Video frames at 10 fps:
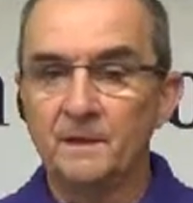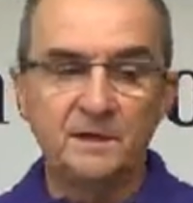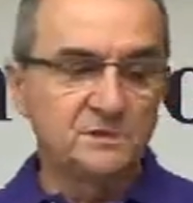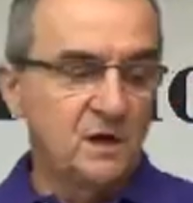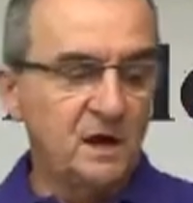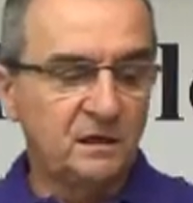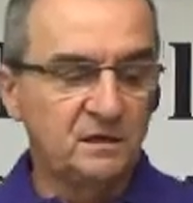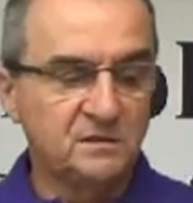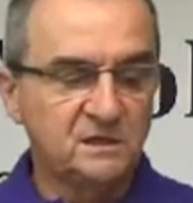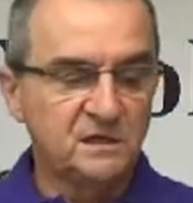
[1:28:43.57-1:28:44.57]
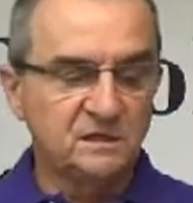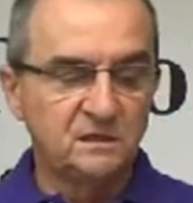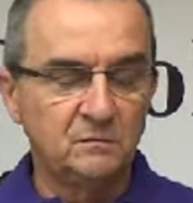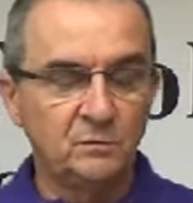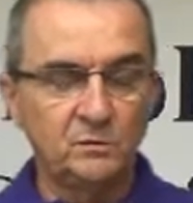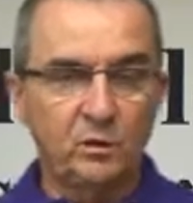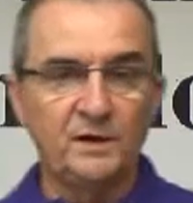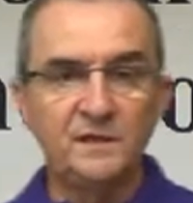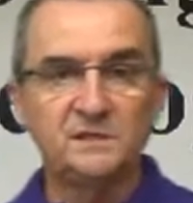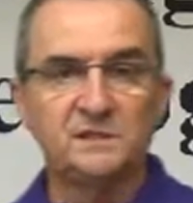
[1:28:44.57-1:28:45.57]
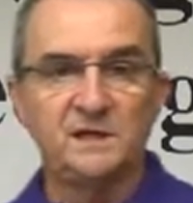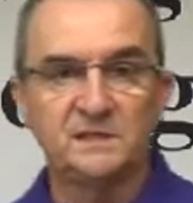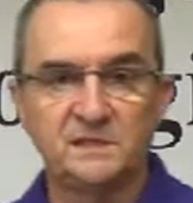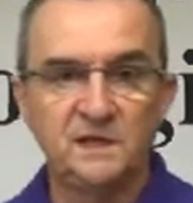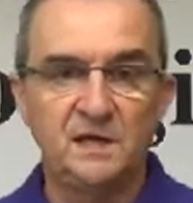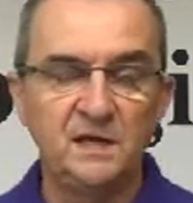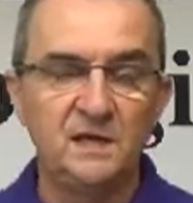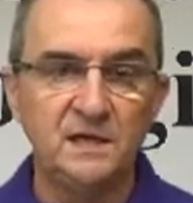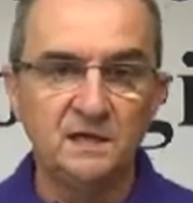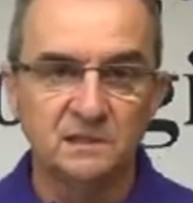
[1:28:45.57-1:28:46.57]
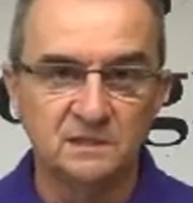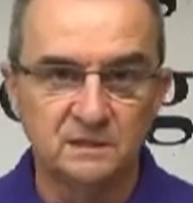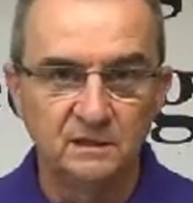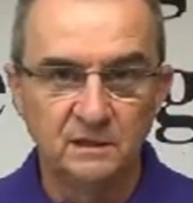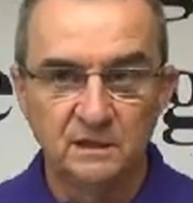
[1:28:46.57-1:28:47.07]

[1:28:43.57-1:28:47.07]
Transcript: is not consistent with what he says that he is.